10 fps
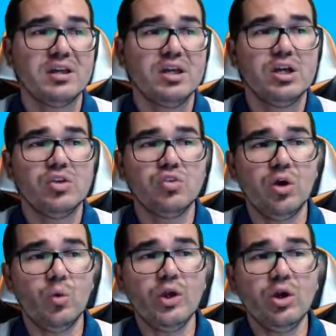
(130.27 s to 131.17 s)
So
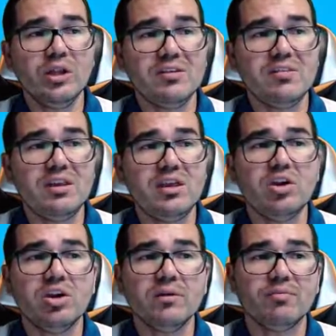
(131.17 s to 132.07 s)
we're gonna see
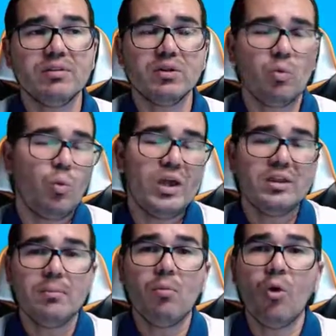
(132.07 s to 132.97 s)
here when the
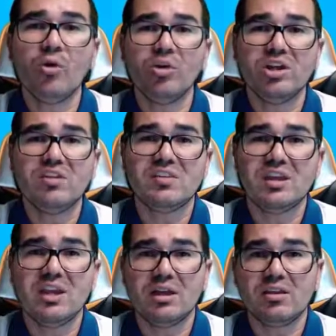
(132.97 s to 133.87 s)
motor is
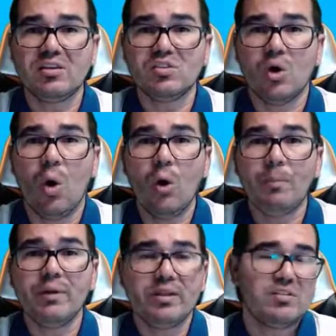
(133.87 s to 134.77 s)

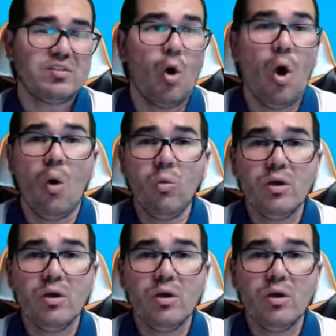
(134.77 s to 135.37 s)
on.